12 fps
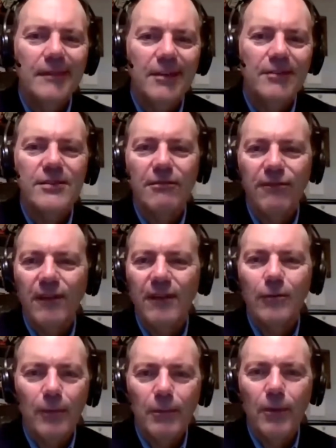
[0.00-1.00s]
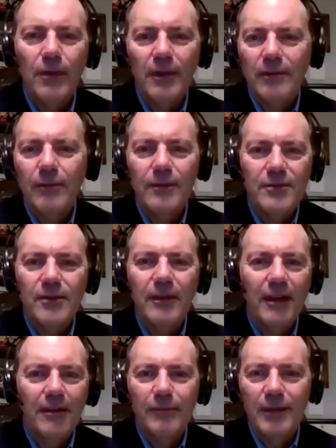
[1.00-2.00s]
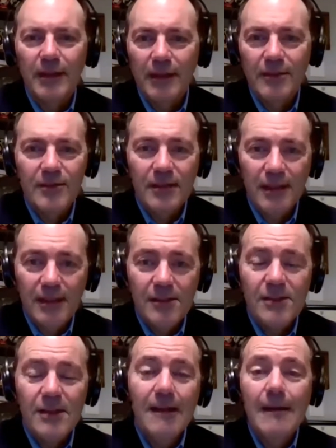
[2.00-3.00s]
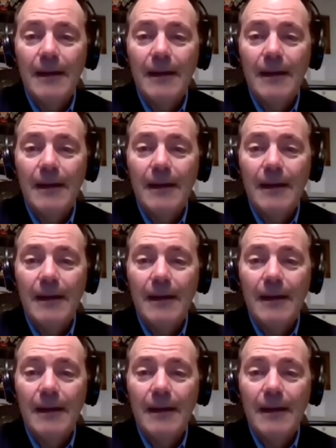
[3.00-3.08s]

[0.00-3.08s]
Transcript: here's the funnel report, what's going on with this and this.